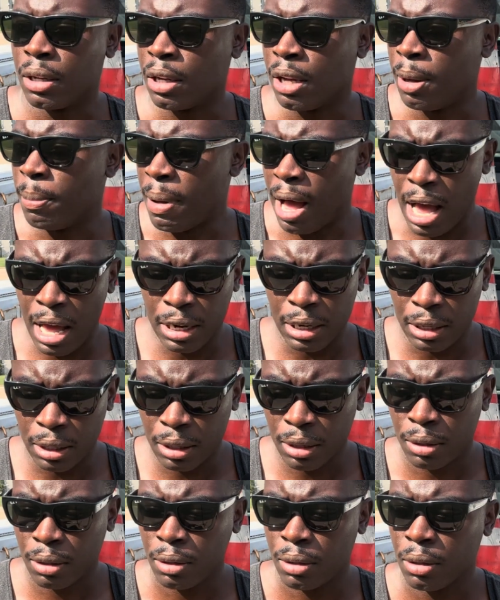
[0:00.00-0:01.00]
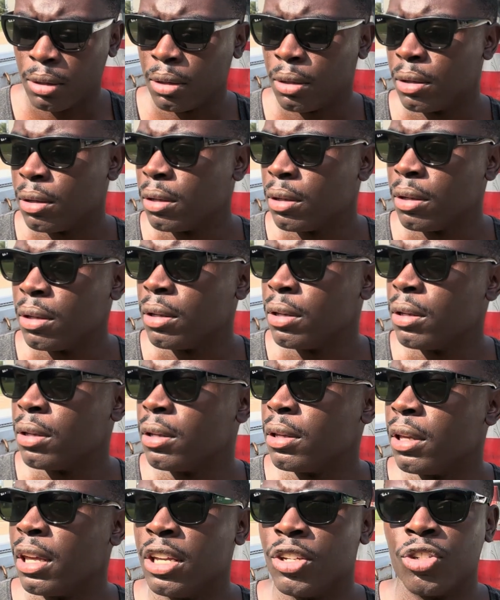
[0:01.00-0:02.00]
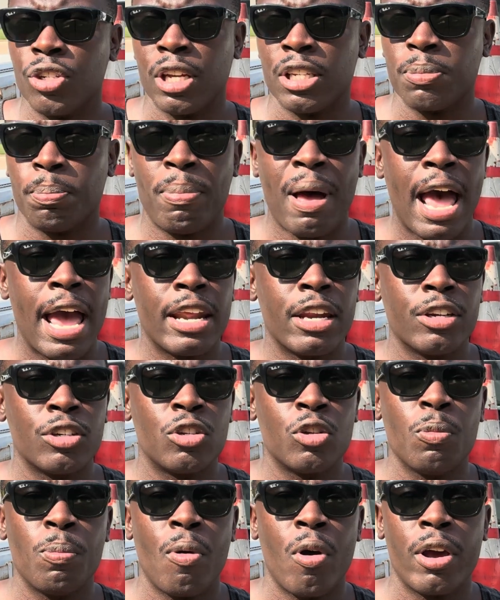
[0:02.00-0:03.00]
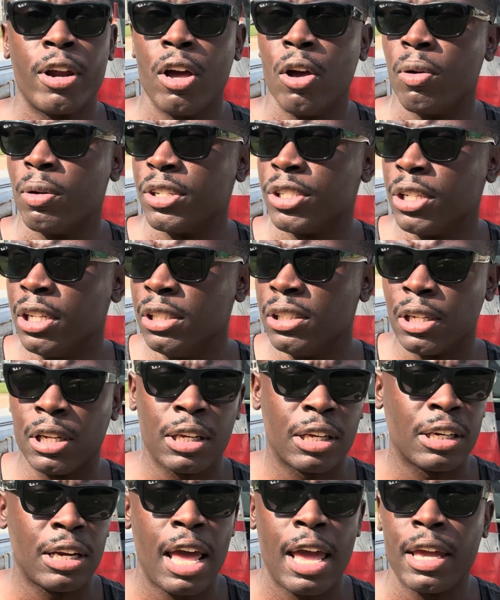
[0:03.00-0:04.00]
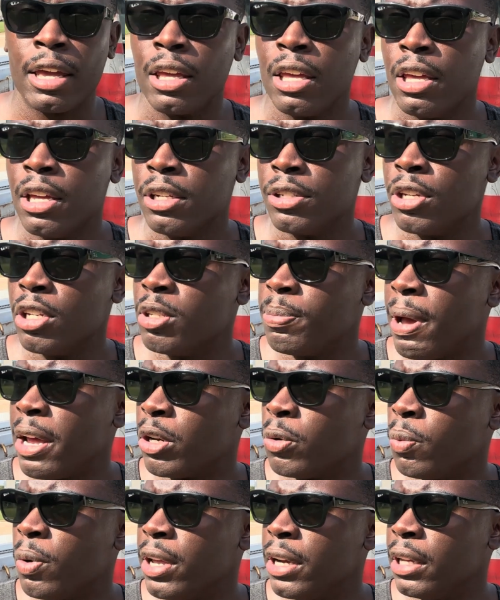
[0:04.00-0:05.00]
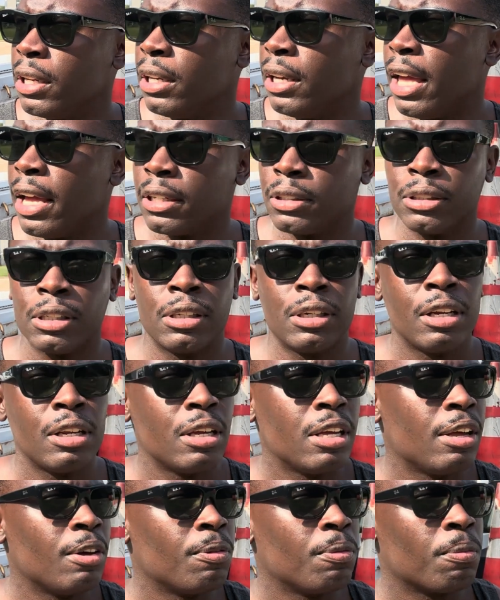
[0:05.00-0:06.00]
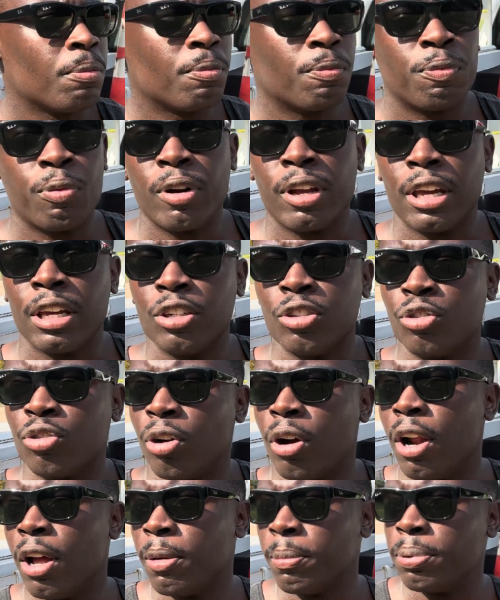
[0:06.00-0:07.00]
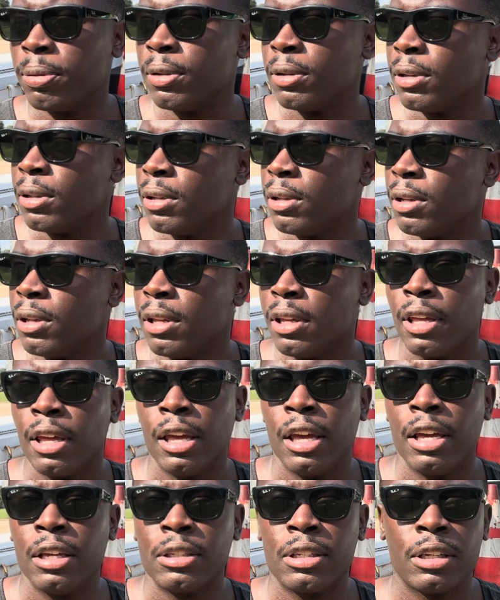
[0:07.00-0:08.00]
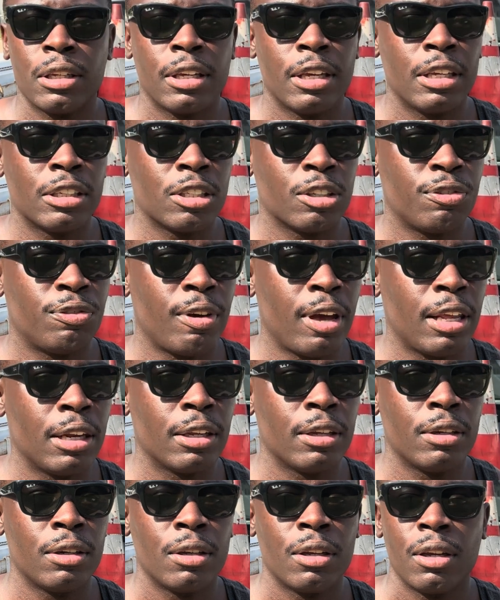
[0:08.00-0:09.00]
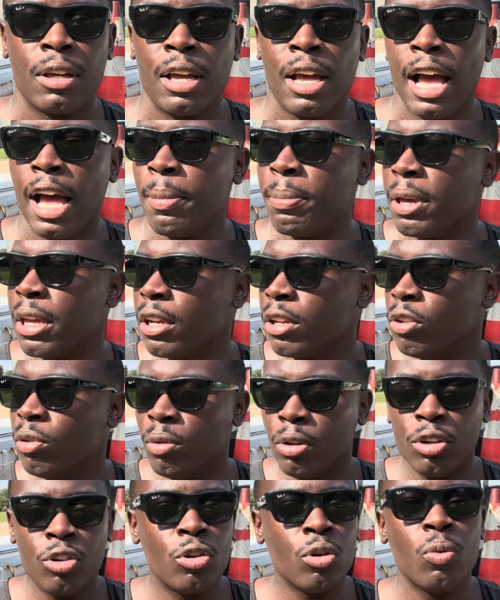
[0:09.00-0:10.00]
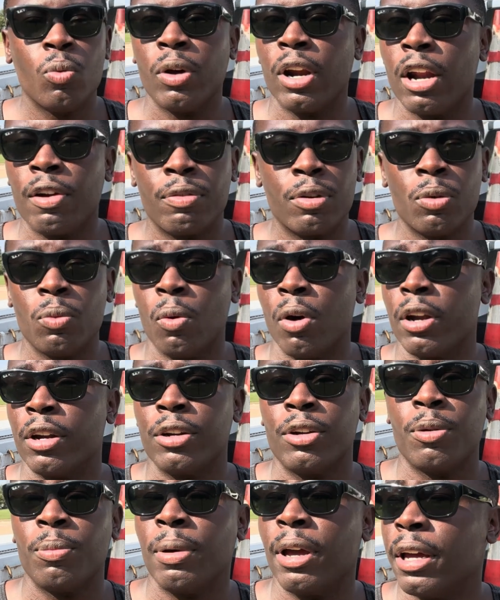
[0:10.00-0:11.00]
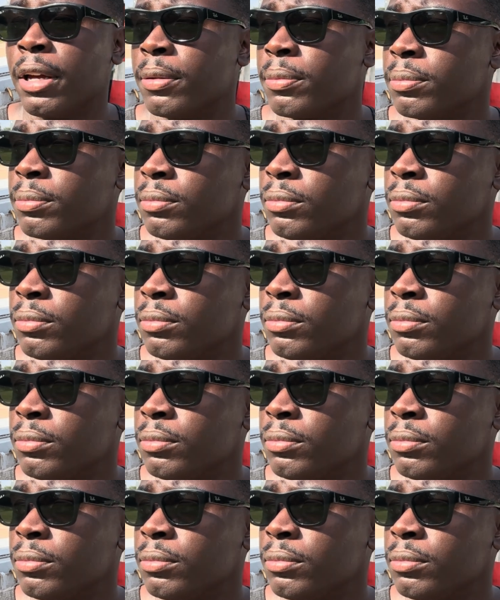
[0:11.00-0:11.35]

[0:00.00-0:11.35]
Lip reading: Kamala is just Biden 2.0 and she's looking like she's about to win the election. Freaking Trump is a felon. I mean, you can do whatever you want to do, man.